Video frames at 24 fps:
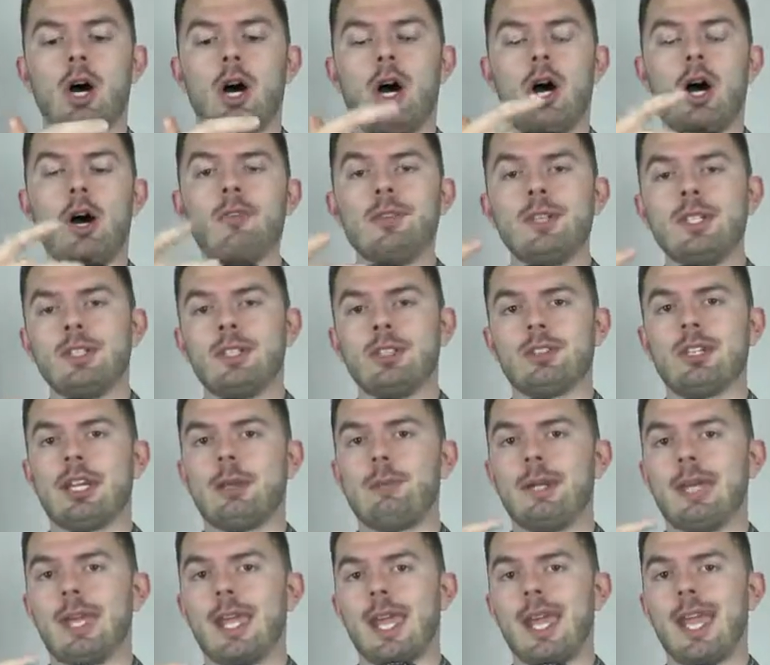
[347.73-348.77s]
All this is going
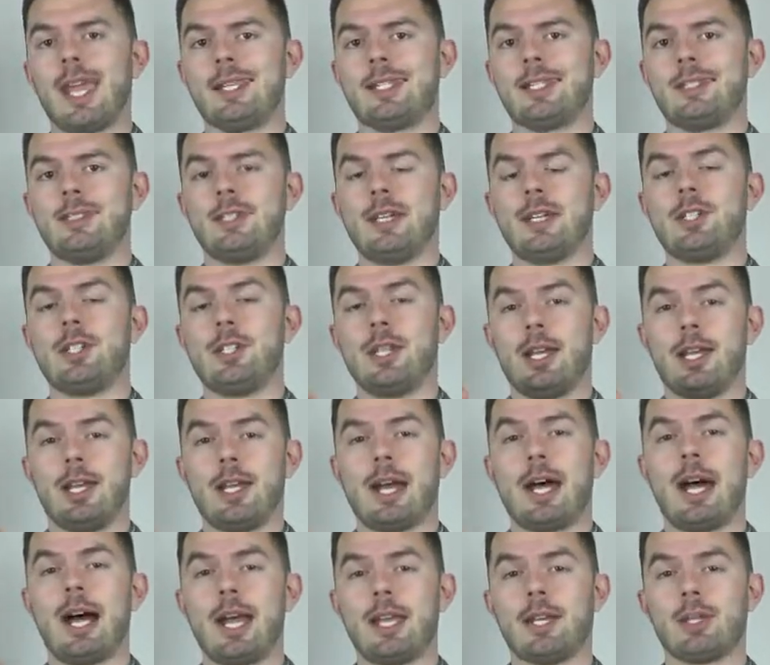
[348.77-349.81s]
to be hand stitched in a
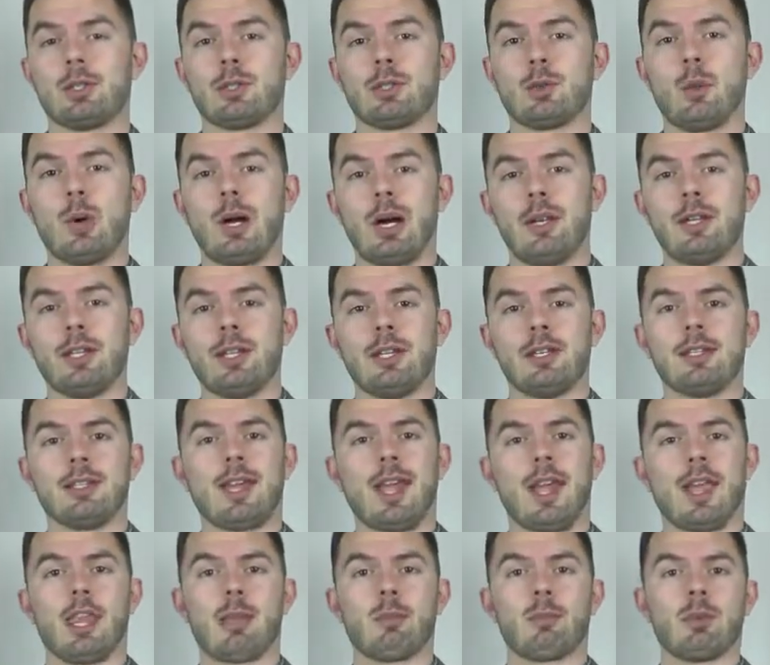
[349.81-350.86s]
higher quality and
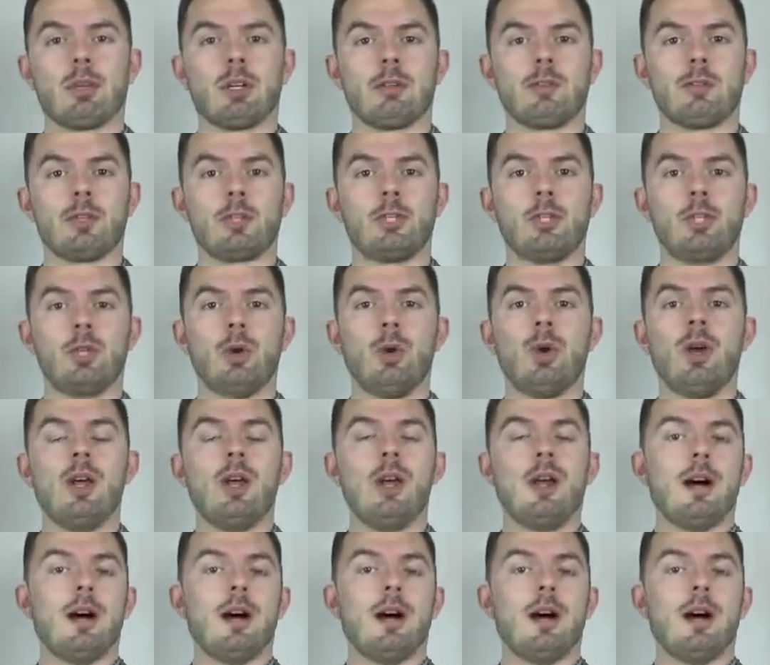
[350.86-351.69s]
caliber of a shoe.